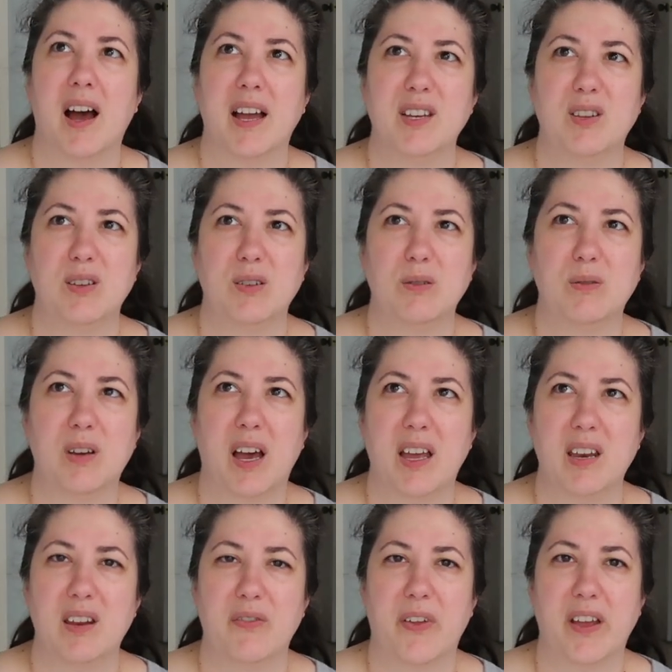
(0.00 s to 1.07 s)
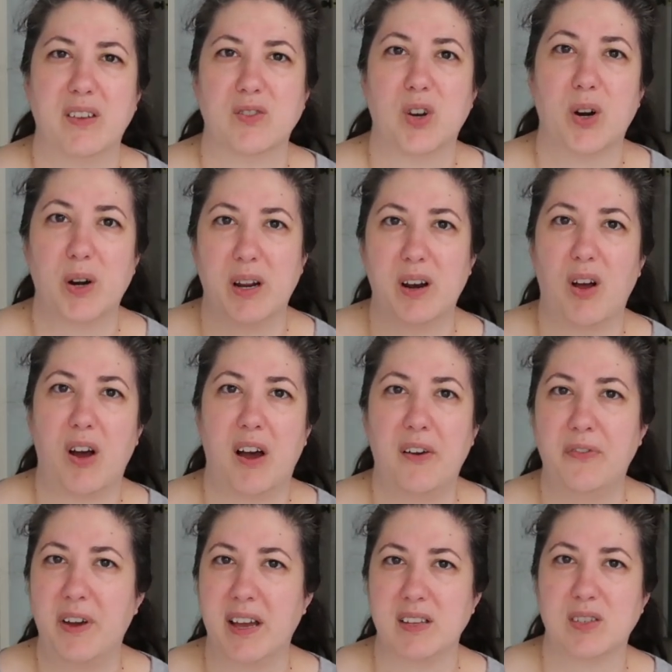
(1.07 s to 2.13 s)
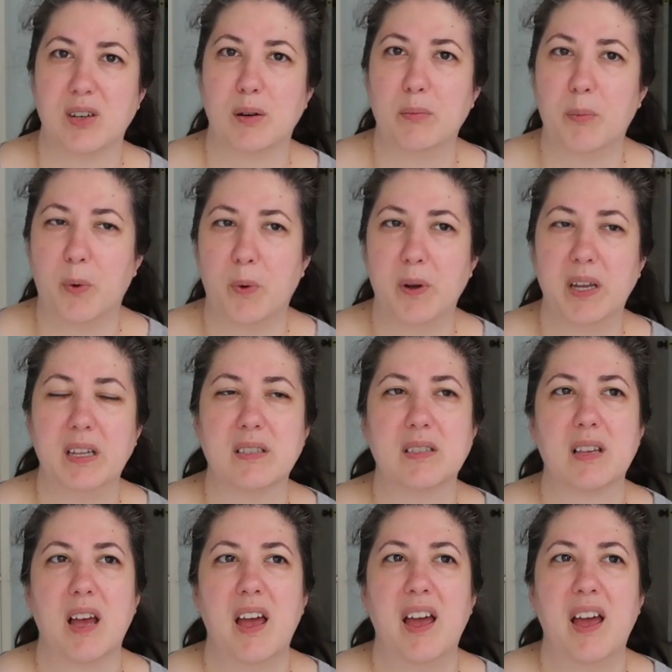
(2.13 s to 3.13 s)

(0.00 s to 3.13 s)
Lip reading: I do kind of like turn it off at certain points,